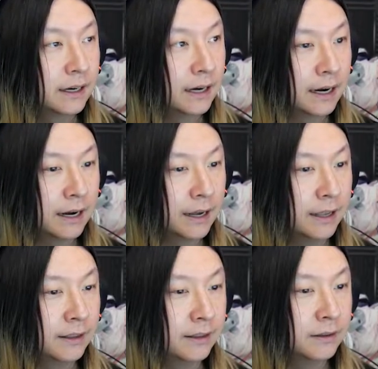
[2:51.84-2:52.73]

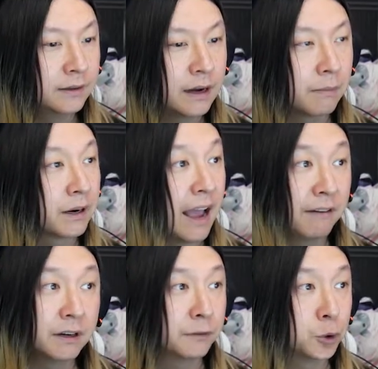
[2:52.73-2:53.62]
I'm gonna
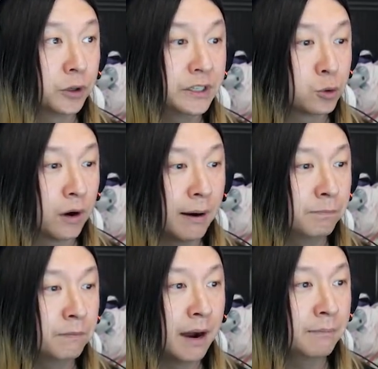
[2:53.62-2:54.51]
have enough trees where
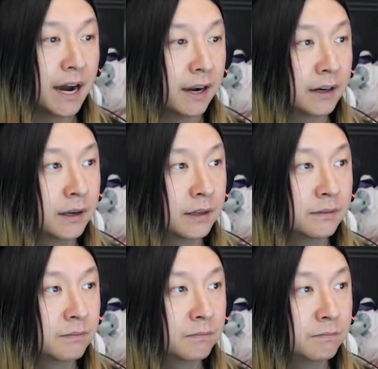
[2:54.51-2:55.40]
I'm not gonna
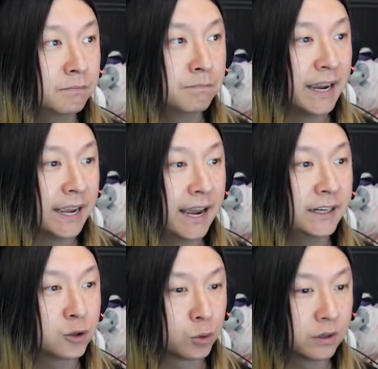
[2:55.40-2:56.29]
make
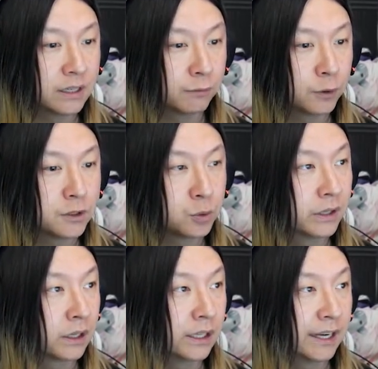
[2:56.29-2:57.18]
any sort of difference with
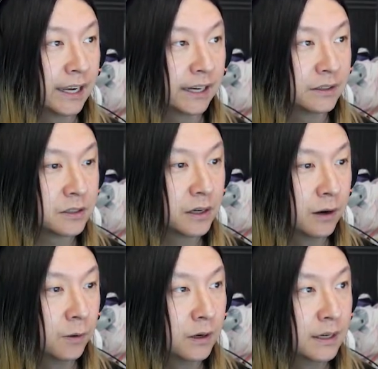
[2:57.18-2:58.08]
the clicking.
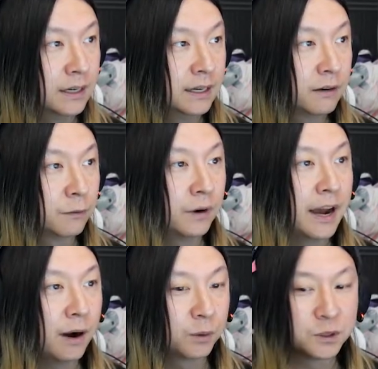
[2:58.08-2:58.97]
So for
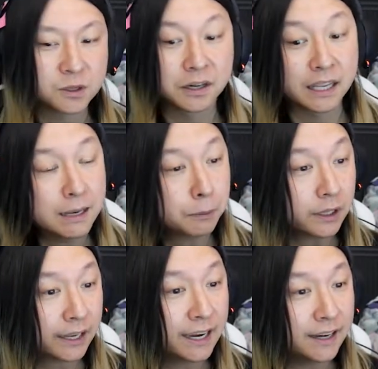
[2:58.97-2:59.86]
now, we're just gonna keep
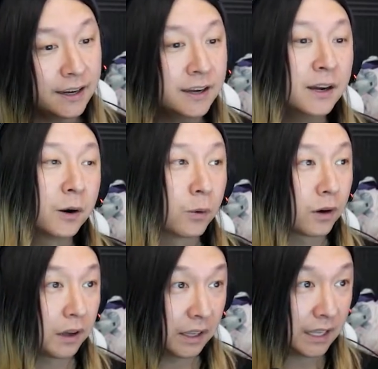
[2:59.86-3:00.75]
clicking. We're
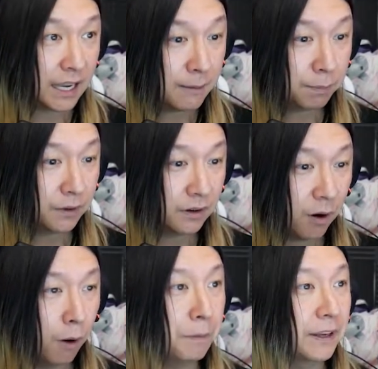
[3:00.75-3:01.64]
gonna keep
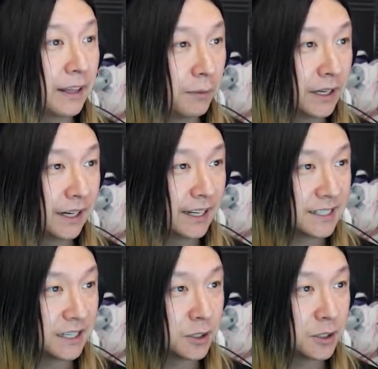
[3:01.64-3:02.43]
hoping that we can get to